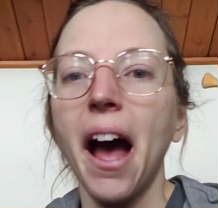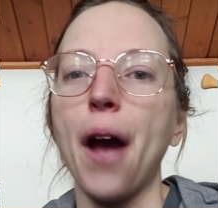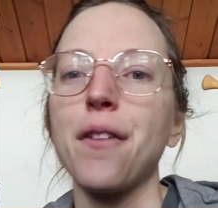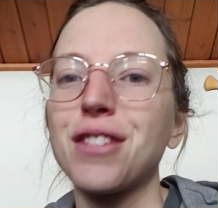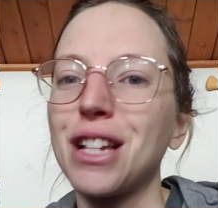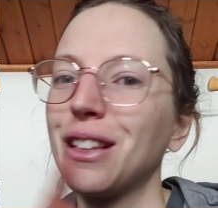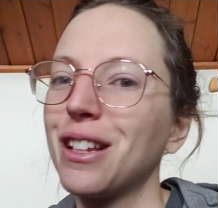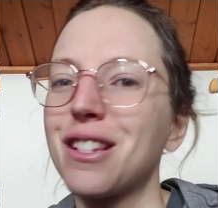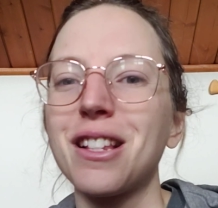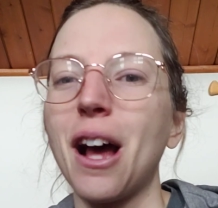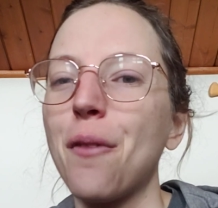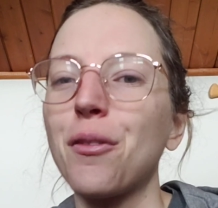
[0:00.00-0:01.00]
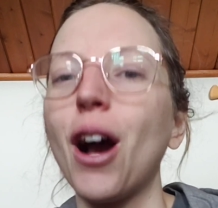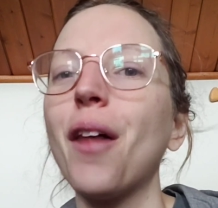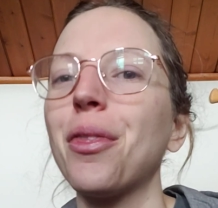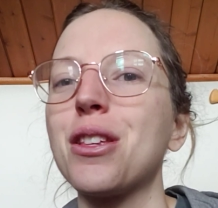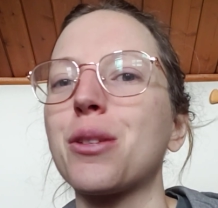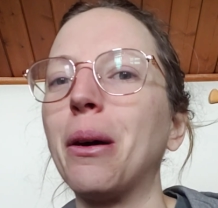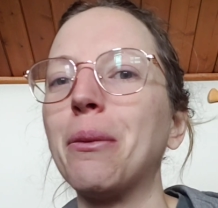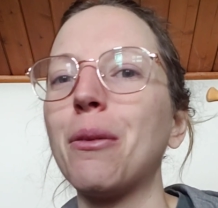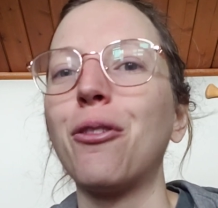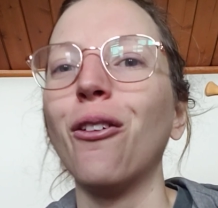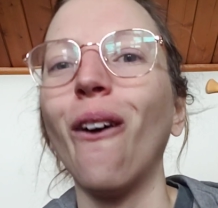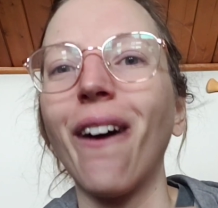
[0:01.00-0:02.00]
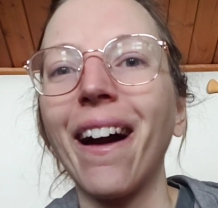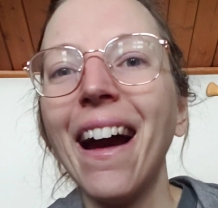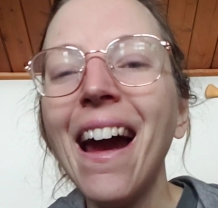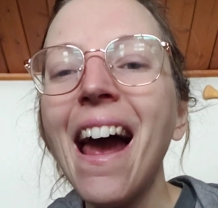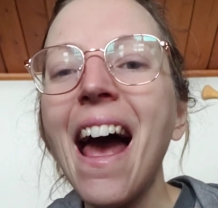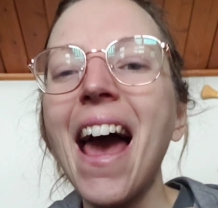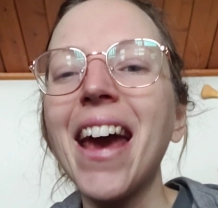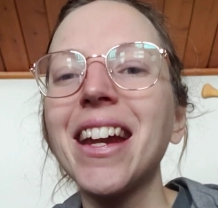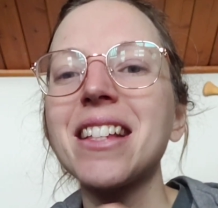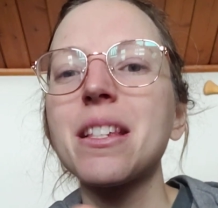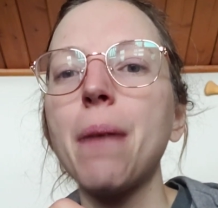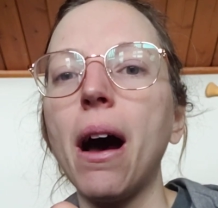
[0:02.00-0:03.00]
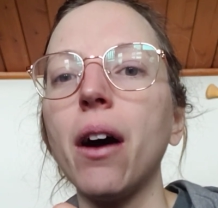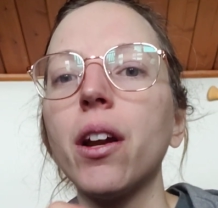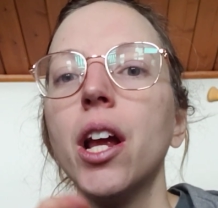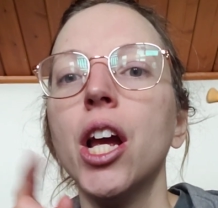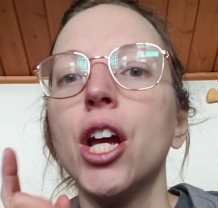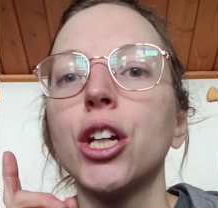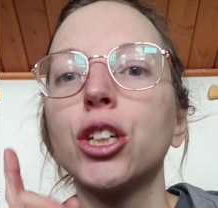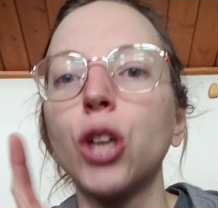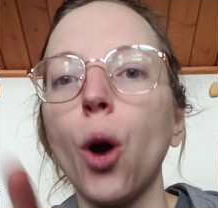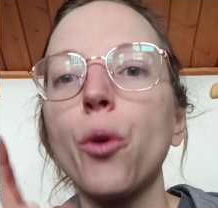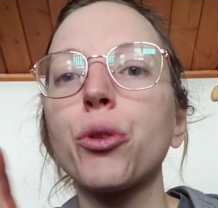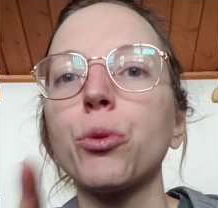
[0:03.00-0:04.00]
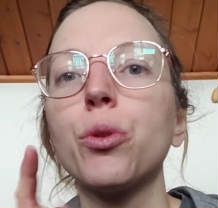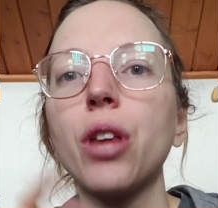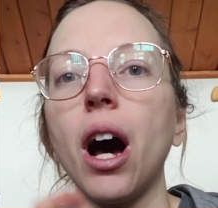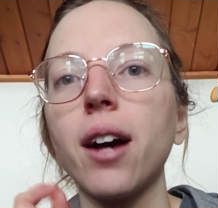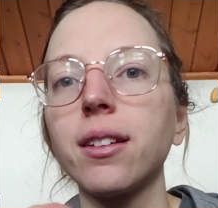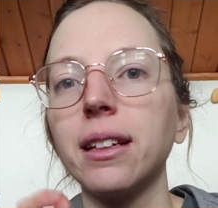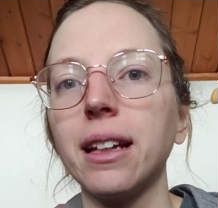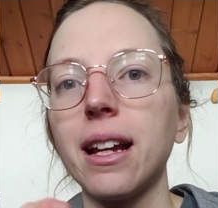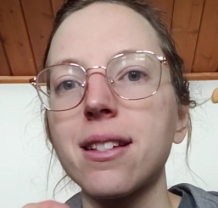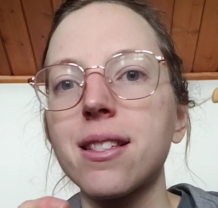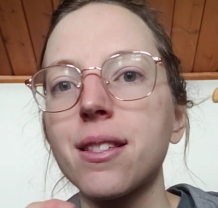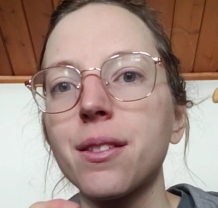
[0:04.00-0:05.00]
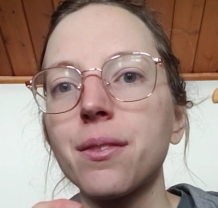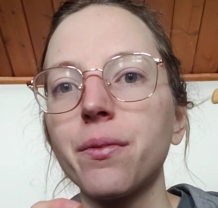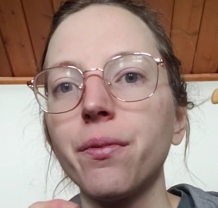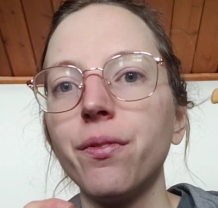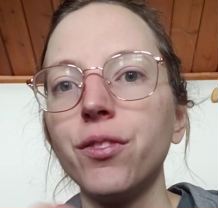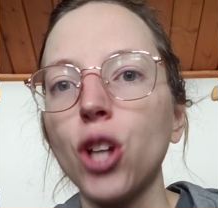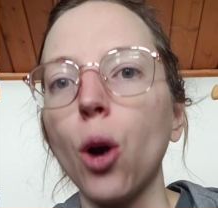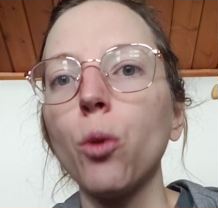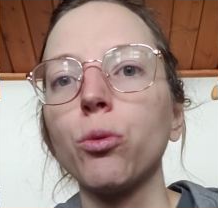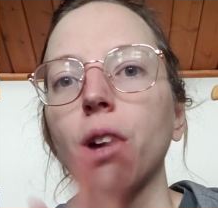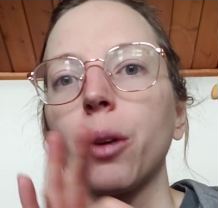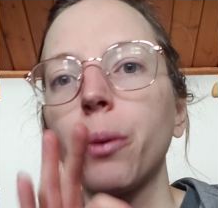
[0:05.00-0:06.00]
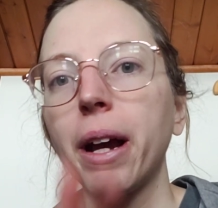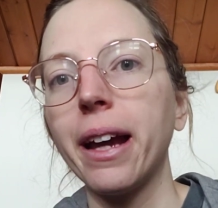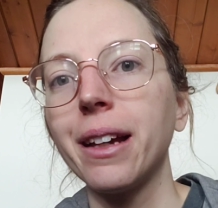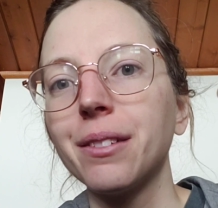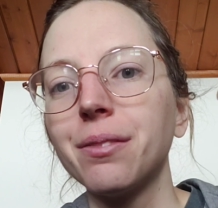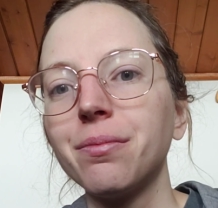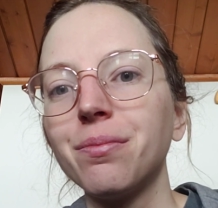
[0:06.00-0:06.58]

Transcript: I've seen this. I've gotten this one before. And it's about go through the ugliness. Don't run away.